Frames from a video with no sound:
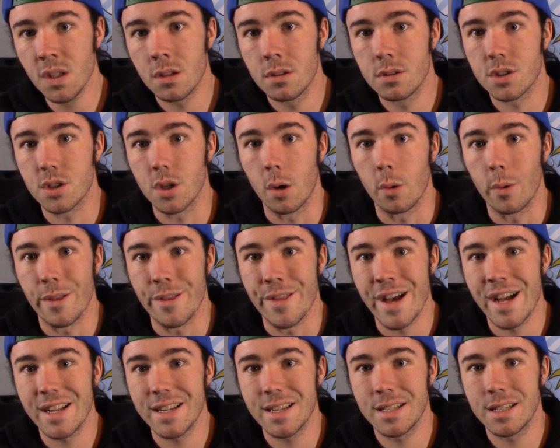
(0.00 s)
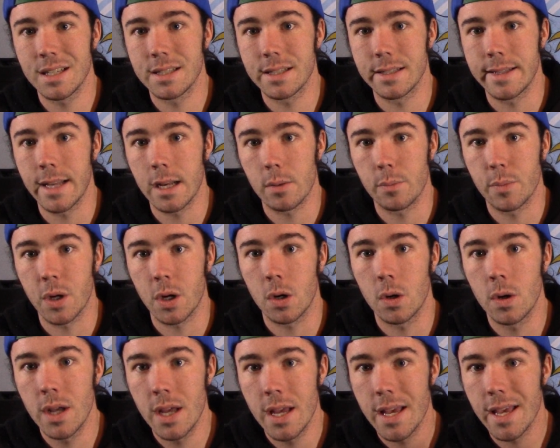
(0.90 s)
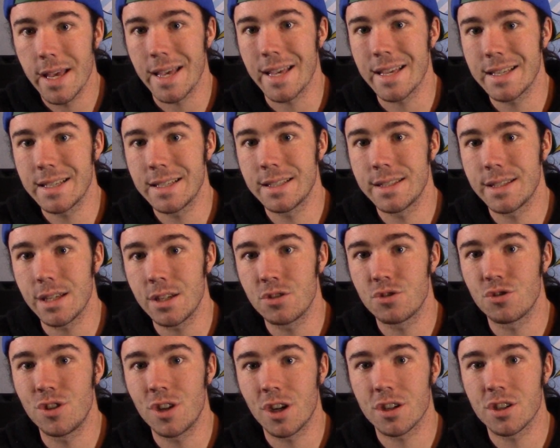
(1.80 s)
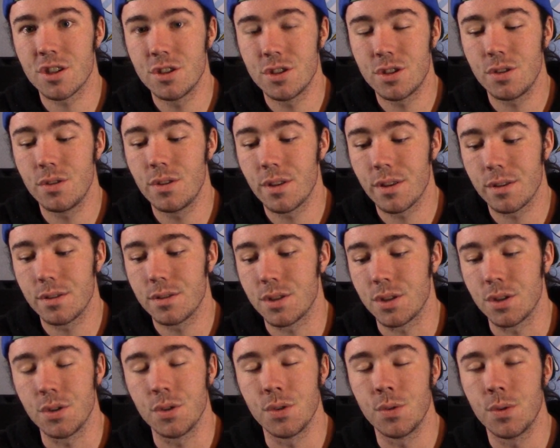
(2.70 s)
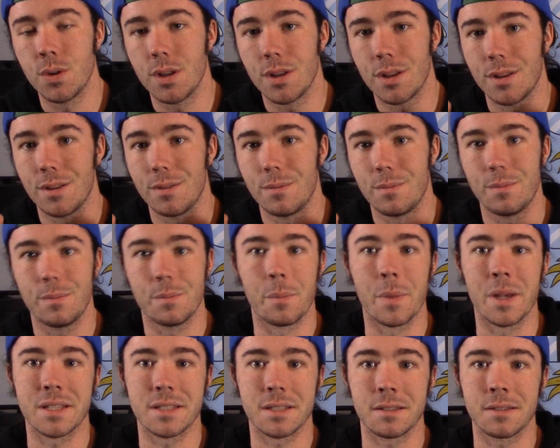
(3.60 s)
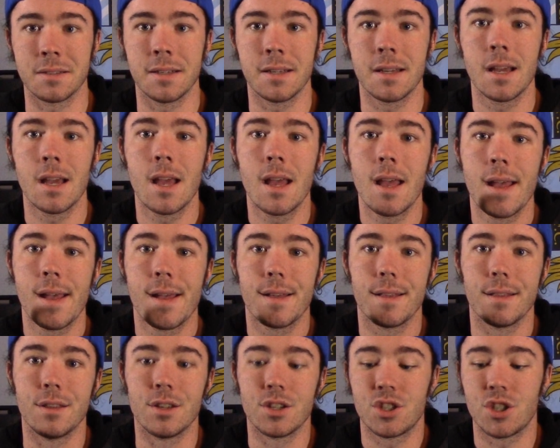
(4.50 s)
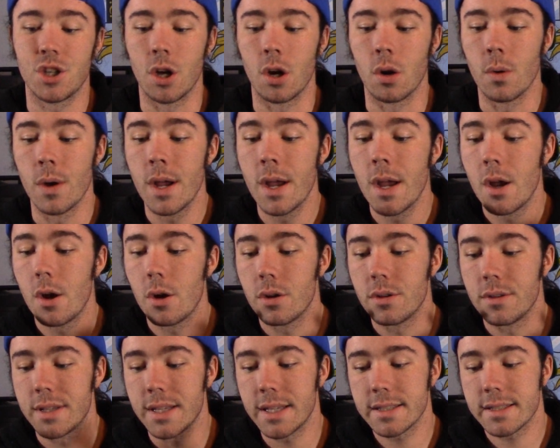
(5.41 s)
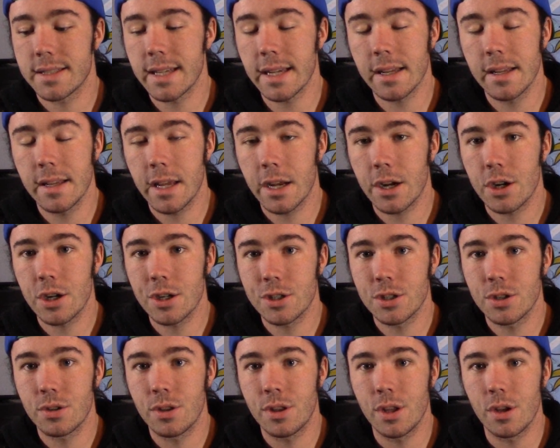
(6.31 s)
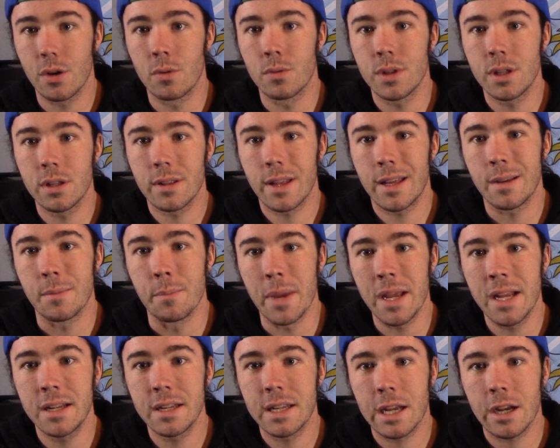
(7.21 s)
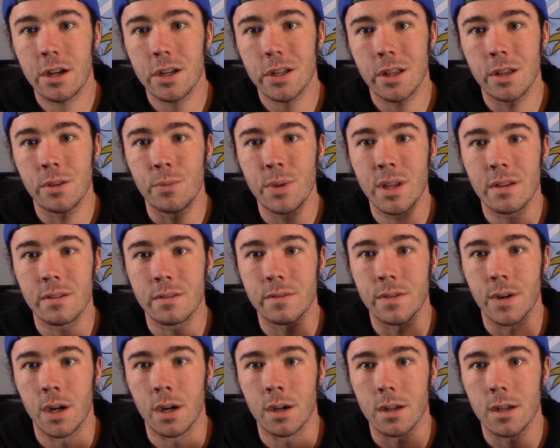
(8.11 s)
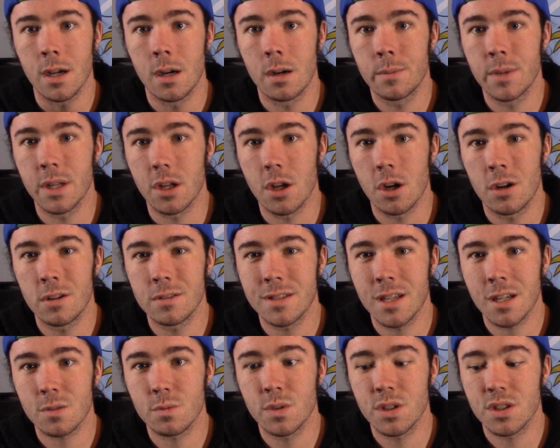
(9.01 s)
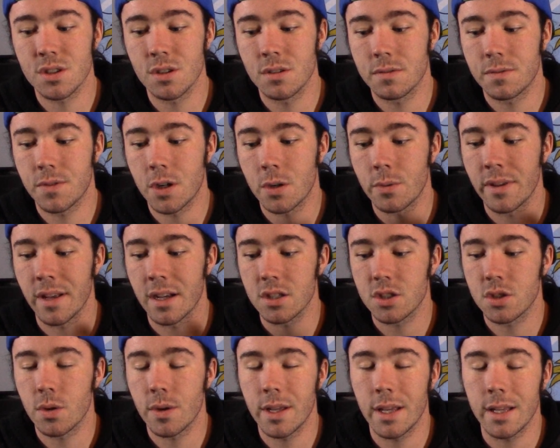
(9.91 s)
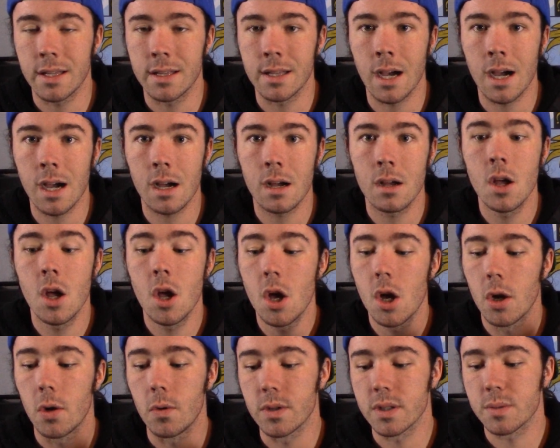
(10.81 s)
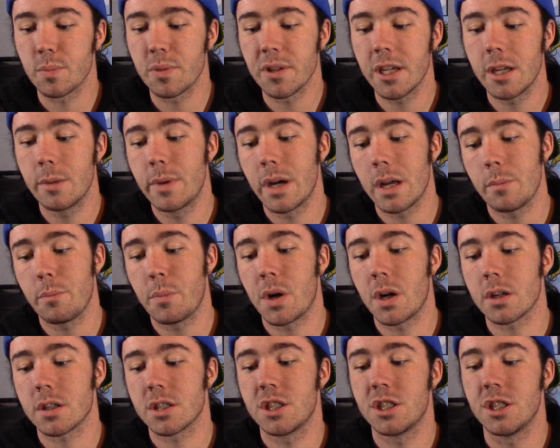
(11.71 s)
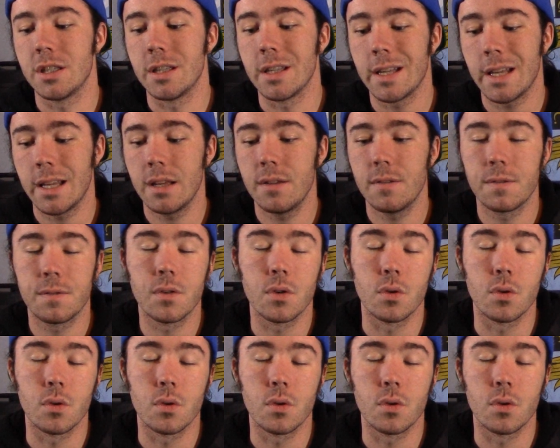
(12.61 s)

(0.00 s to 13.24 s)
So that is Dalpo, his introduction to basically the show. The second character, the only main character that we have come in contact with so far, we got Choi In-ha, who is played by Park Shin-hye,